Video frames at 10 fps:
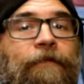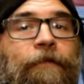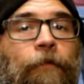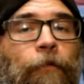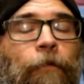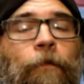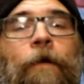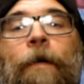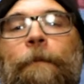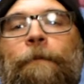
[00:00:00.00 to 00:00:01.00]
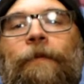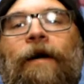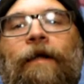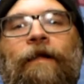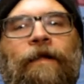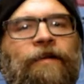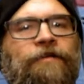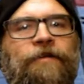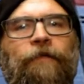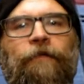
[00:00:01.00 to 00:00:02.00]
do, but
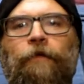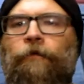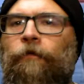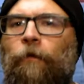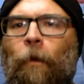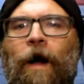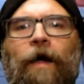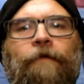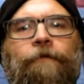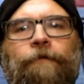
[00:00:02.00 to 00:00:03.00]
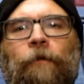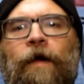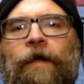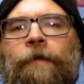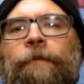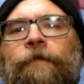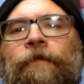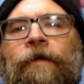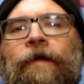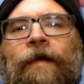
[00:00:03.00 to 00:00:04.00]
just the squat
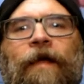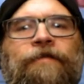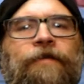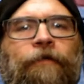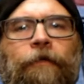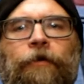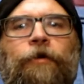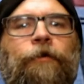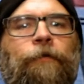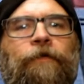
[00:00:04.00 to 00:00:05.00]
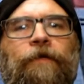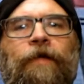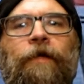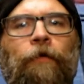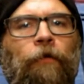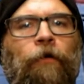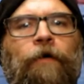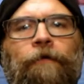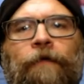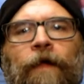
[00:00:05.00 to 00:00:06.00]
frames and just the cutesy
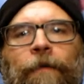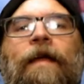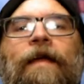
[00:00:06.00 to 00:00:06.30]
look of them.